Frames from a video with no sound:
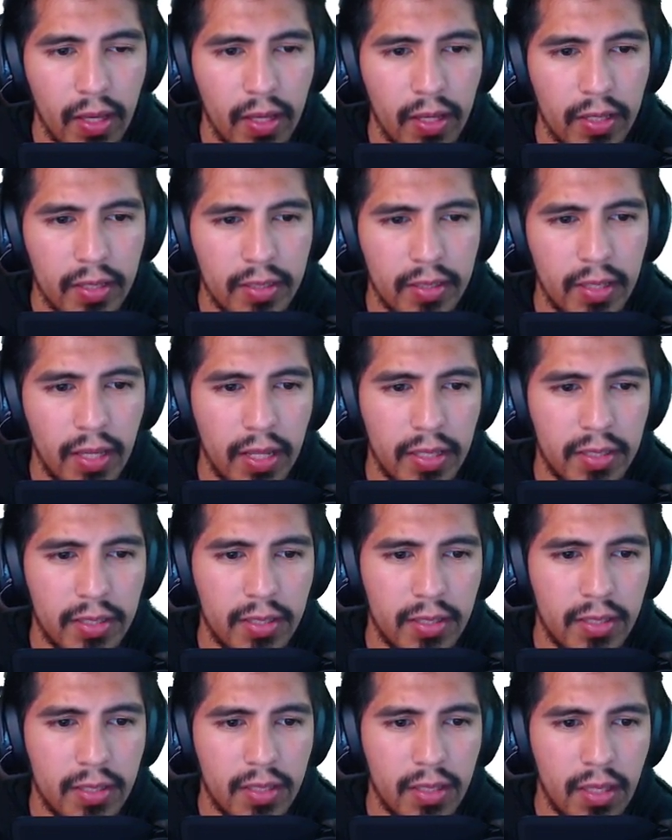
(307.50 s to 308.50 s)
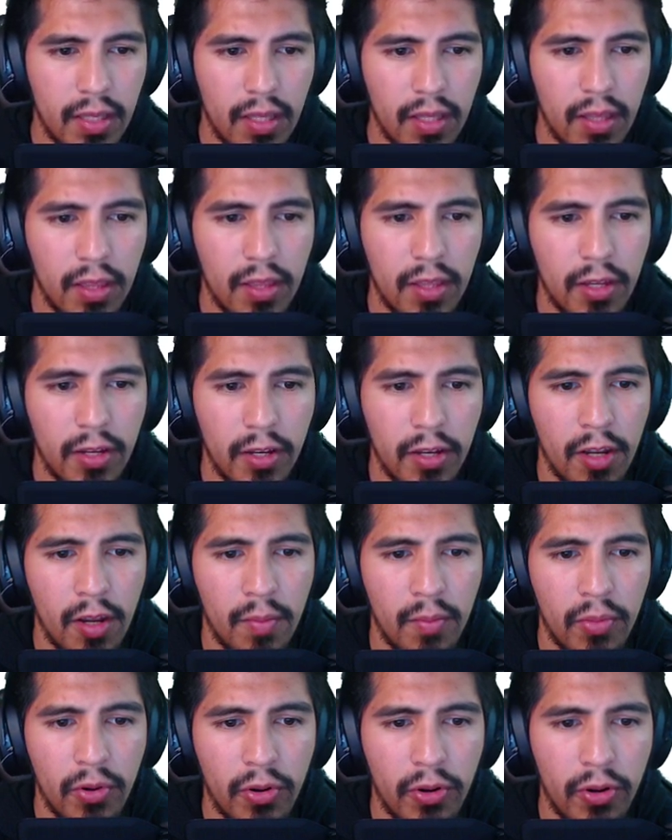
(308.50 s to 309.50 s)
Sets the
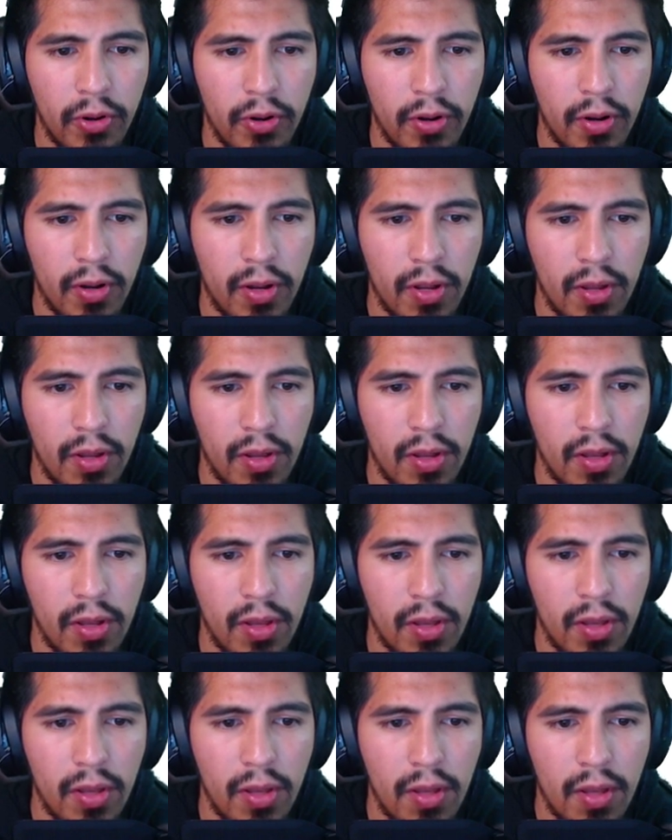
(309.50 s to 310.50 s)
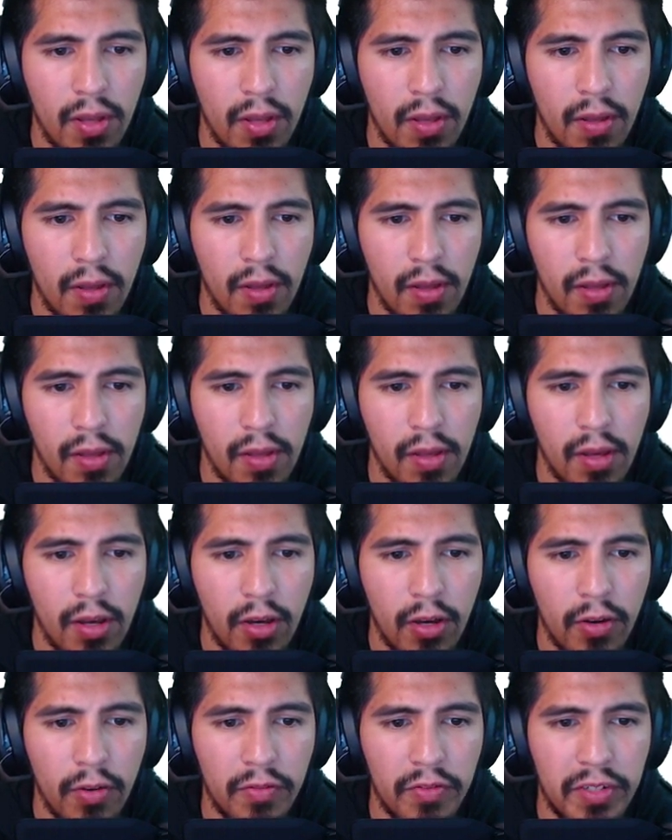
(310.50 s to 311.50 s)
number
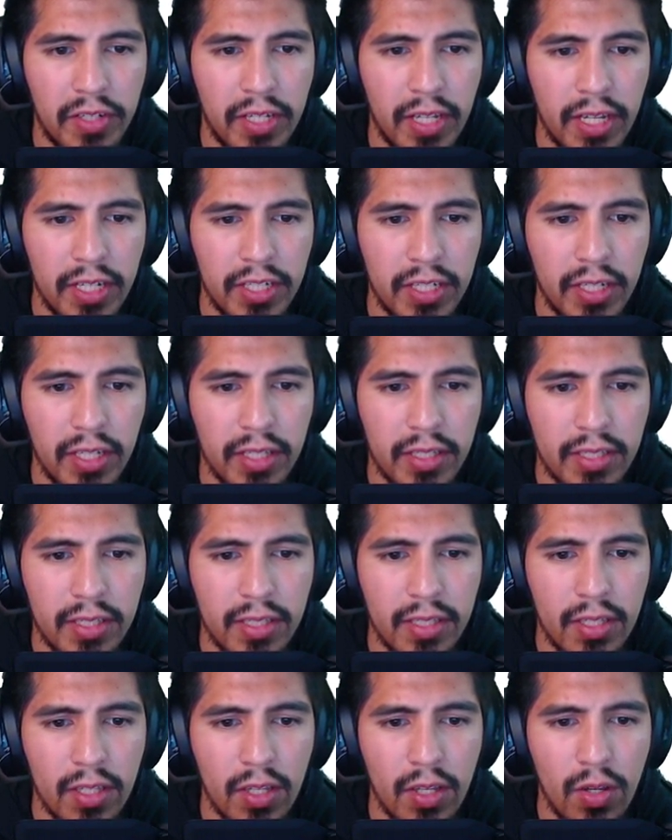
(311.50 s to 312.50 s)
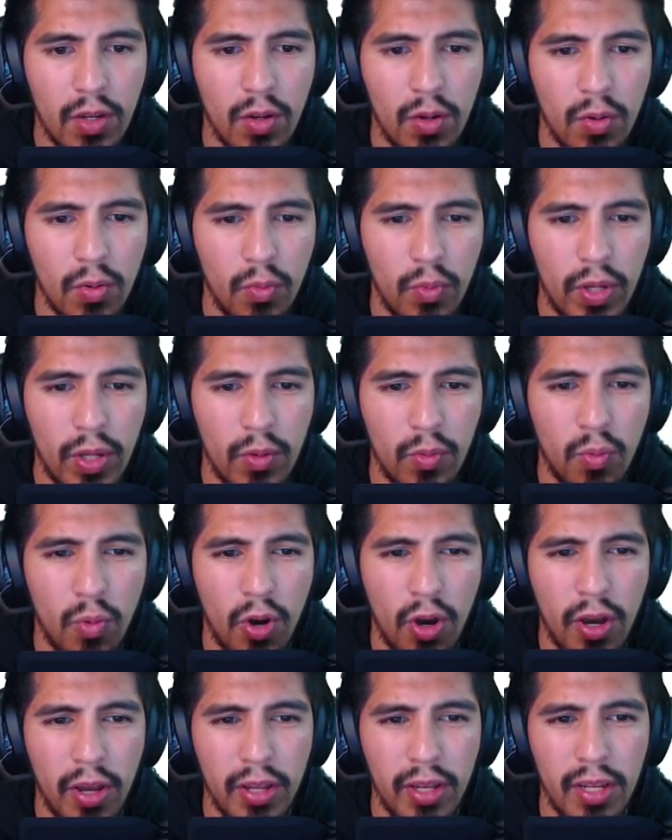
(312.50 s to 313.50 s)
of digits we
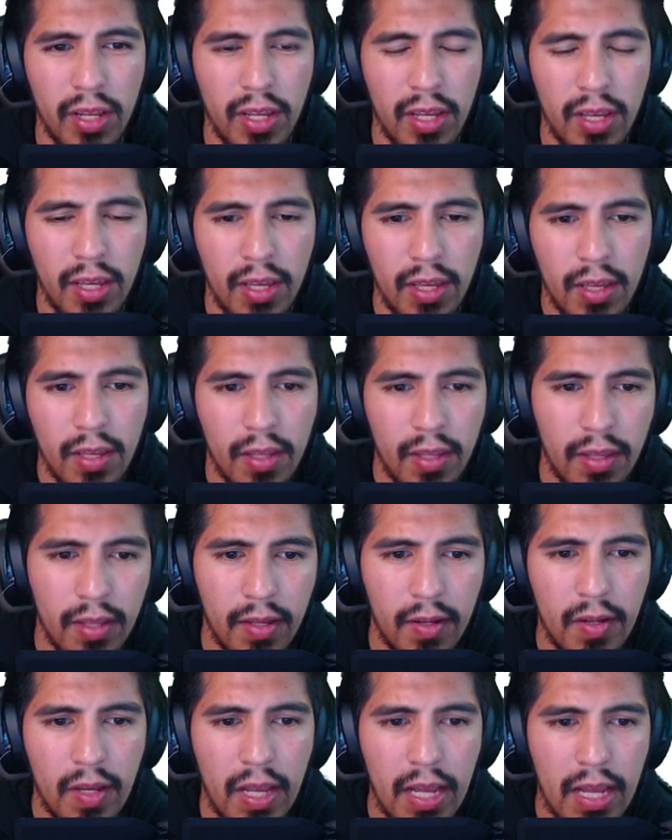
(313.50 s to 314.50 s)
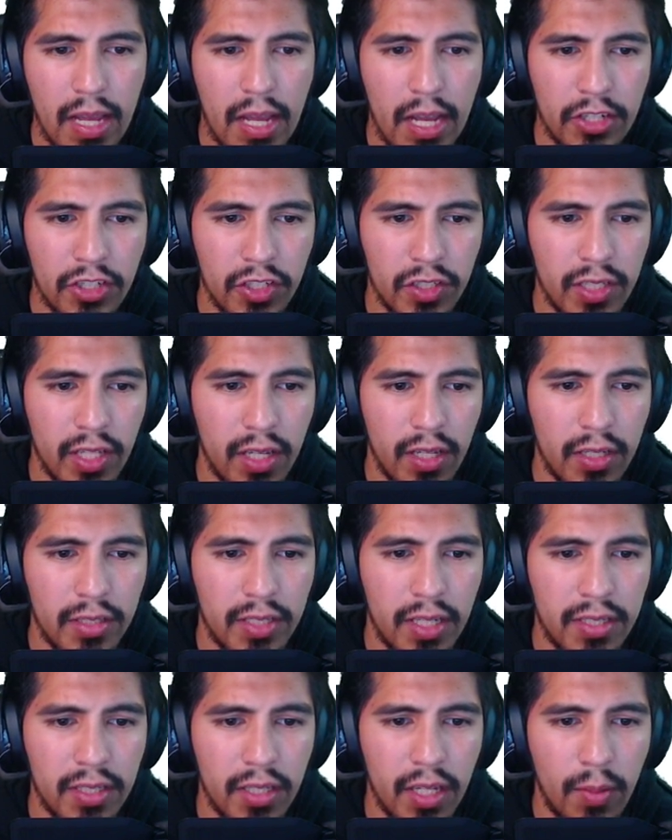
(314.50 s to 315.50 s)
want. I should say
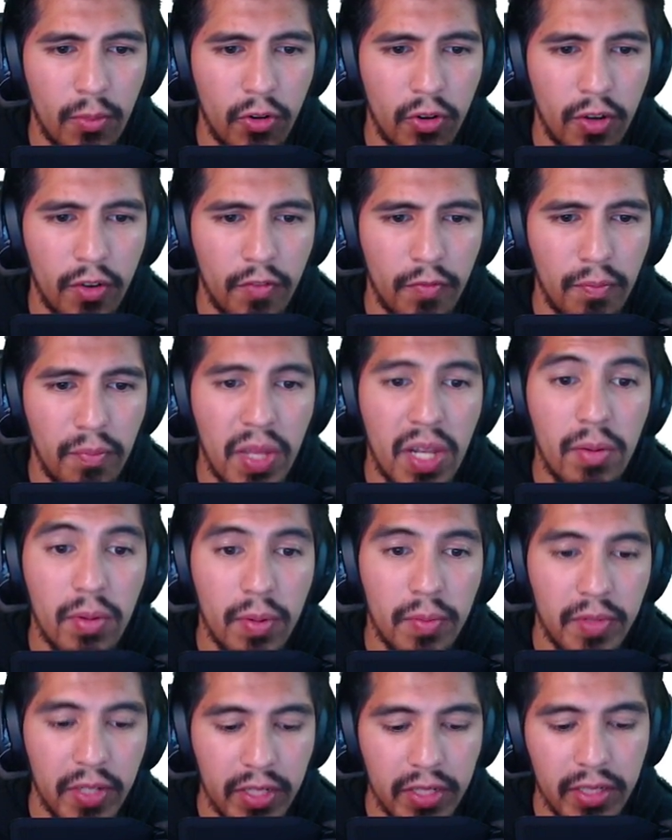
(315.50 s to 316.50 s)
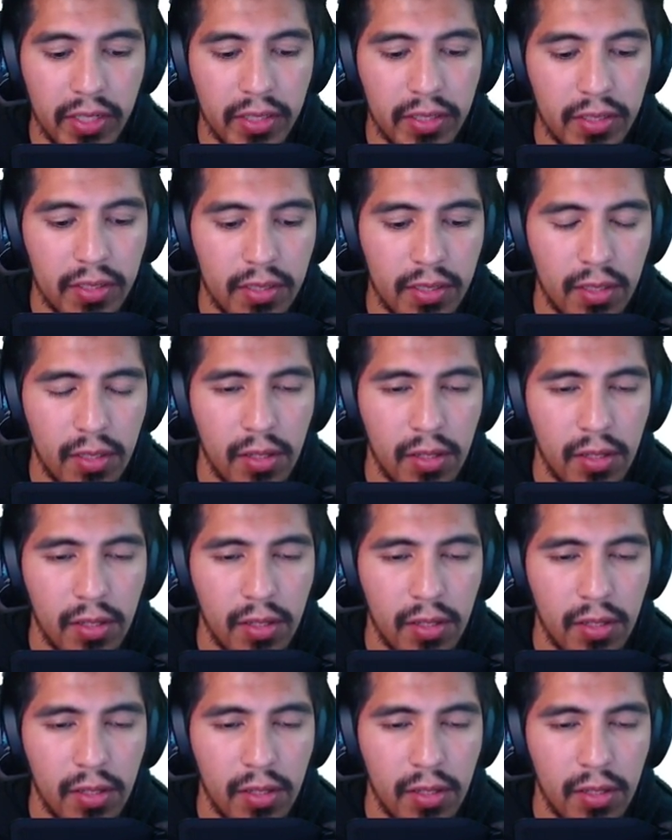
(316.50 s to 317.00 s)
sets the number of minimum digits